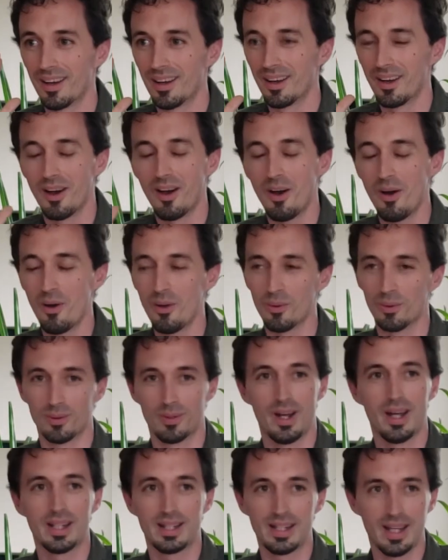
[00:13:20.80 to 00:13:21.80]
oh,
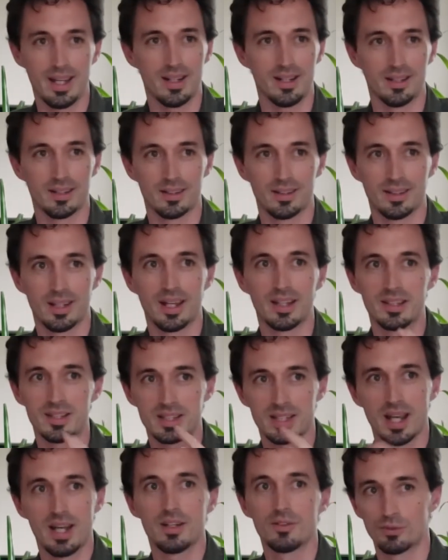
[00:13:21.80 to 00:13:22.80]
I get it. And this
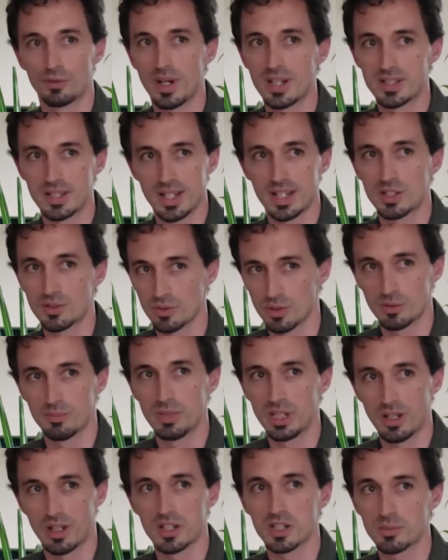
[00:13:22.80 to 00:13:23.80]
kind of resonates with me
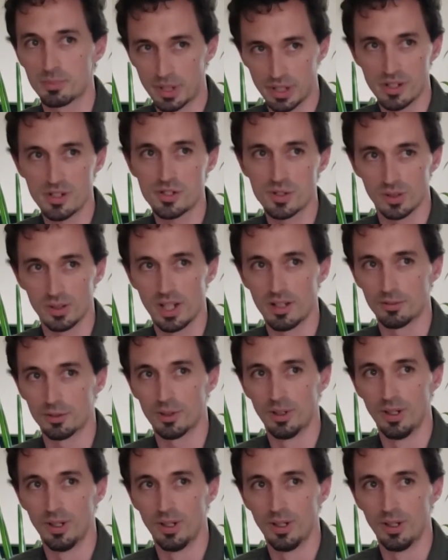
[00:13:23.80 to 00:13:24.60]
on a spiritual level.